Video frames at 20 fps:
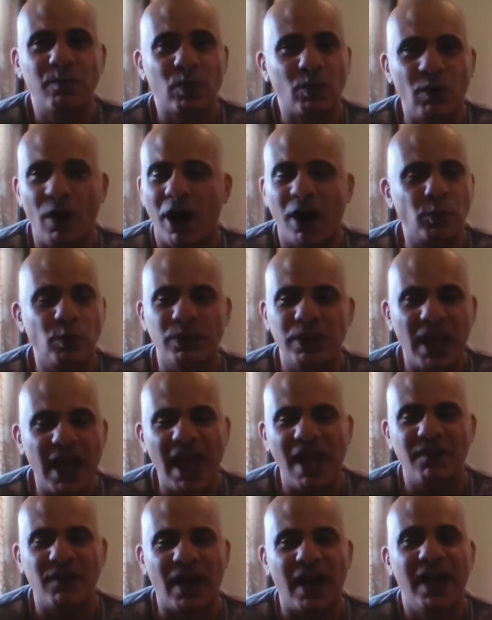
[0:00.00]
Grant would
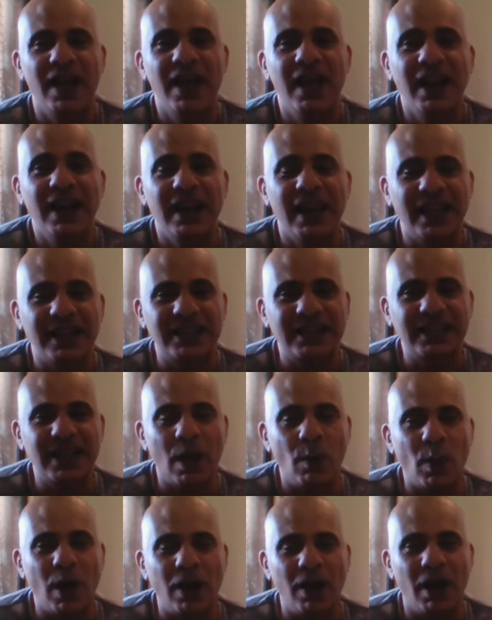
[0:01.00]
ever... let
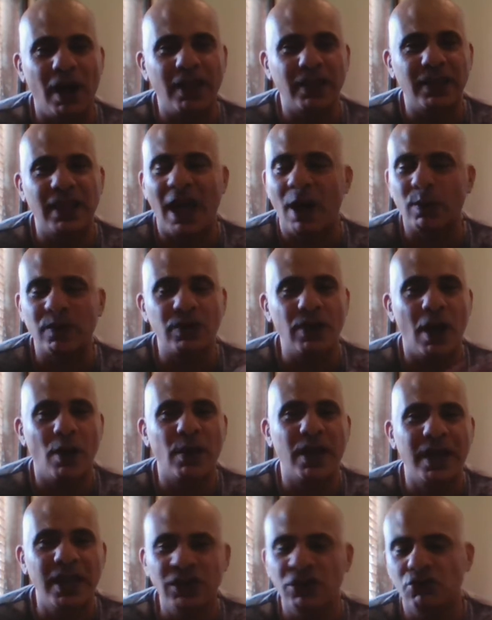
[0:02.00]
someone like that with no
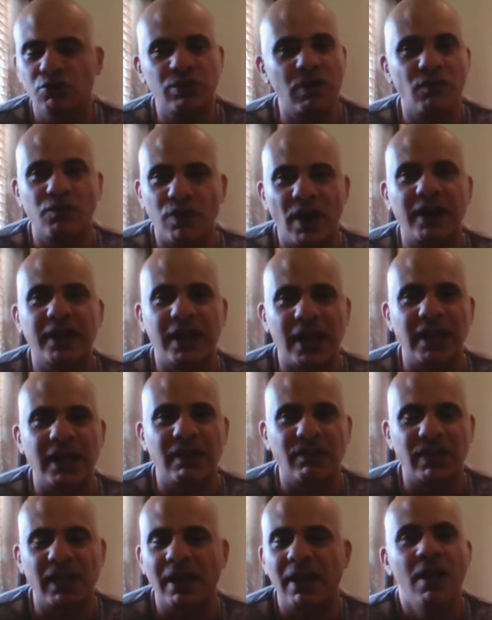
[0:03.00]
history of running
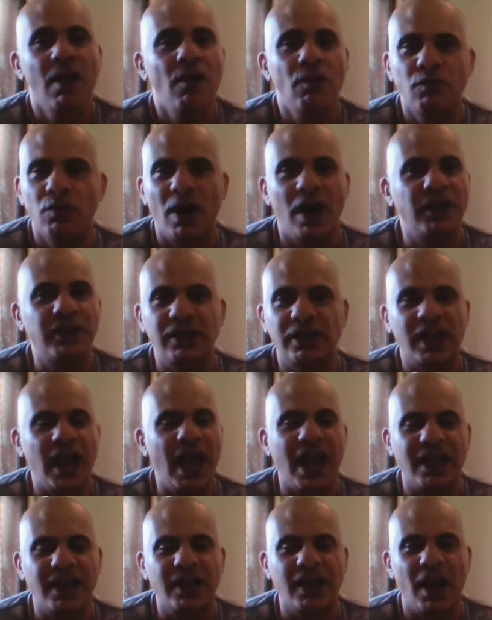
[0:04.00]
anything run
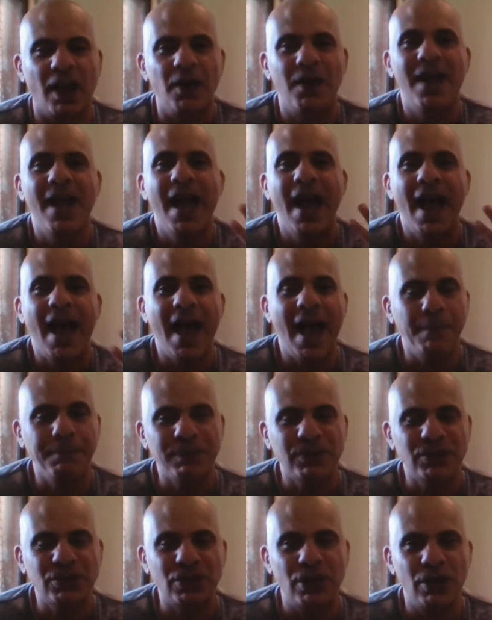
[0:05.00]
Catco.
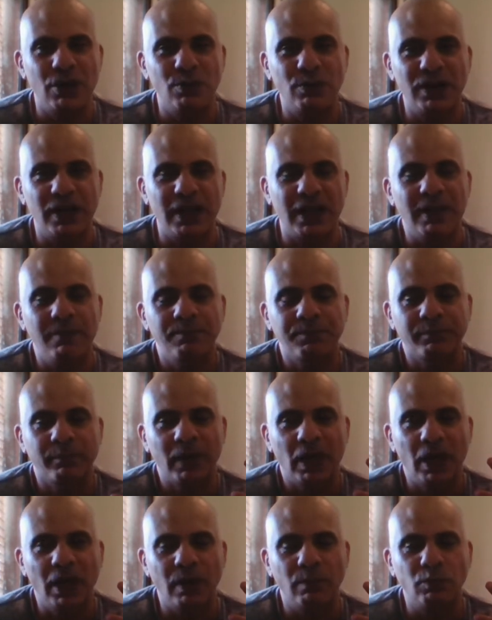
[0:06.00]
Absolutely
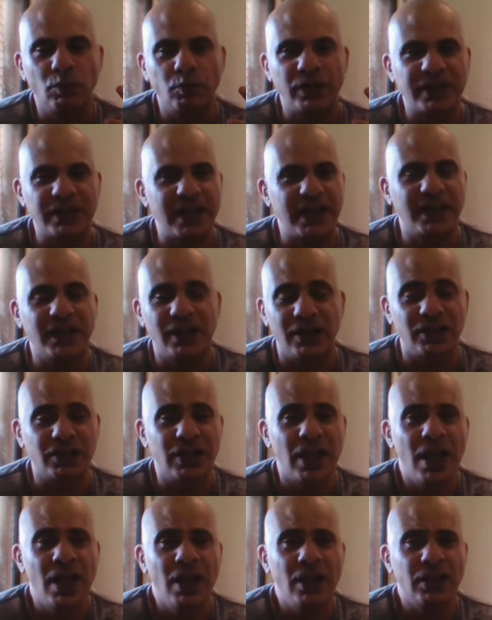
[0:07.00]

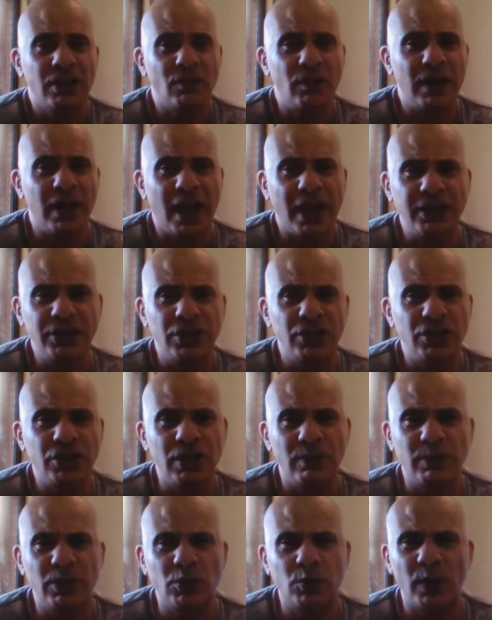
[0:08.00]
ridiculous. The
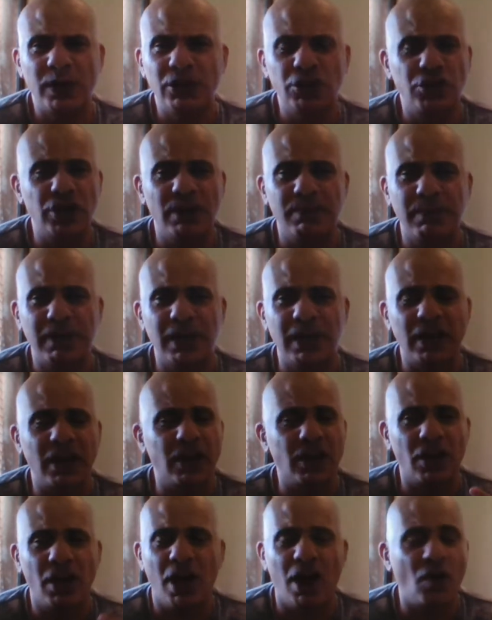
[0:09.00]
relationship between Jimmy
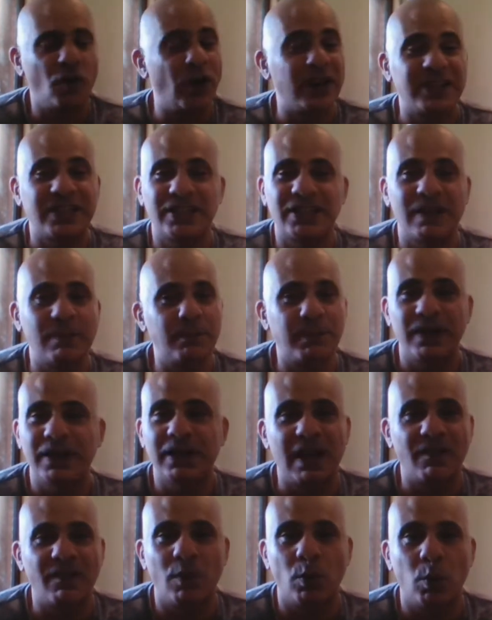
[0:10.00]
and Kara simply
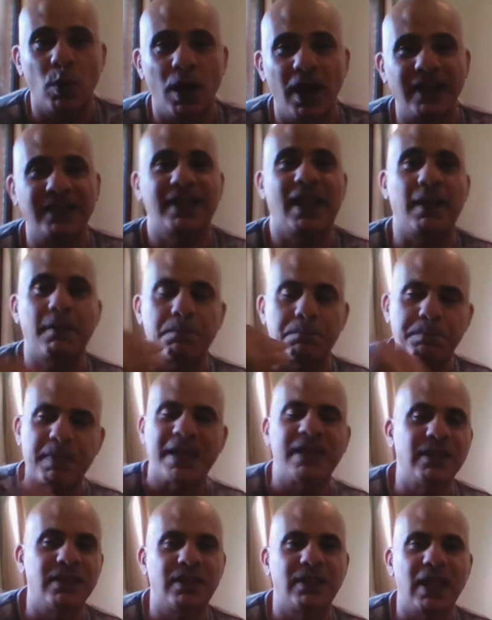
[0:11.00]
never worked. They
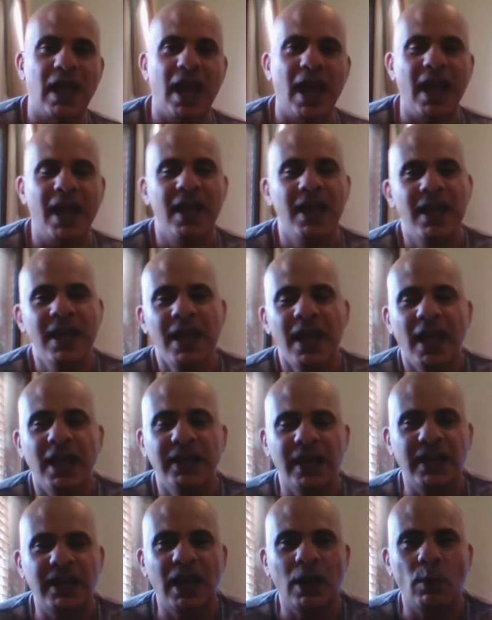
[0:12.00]
binned that, and
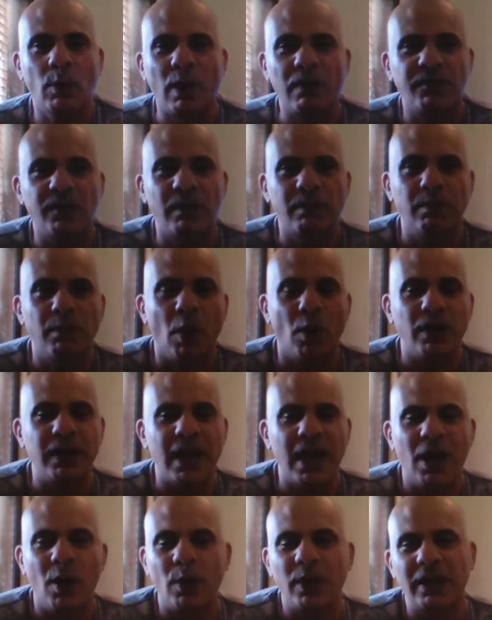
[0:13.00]
then they went for
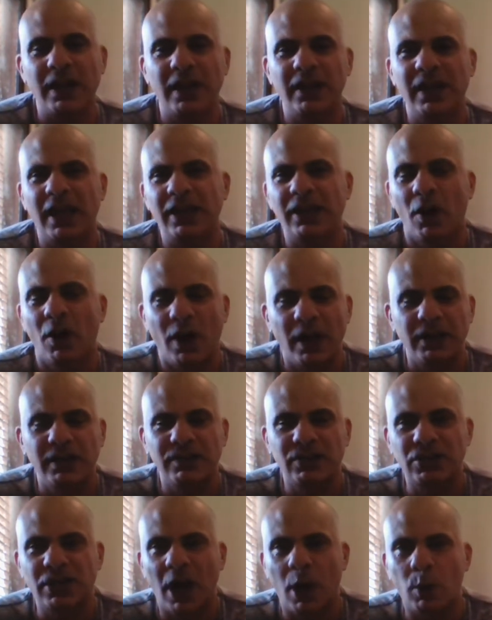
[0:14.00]
Mon-El, and then they kind of
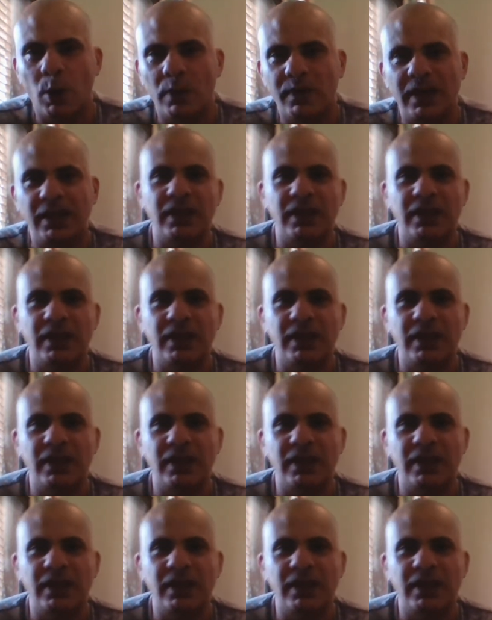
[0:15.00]
stuck with it.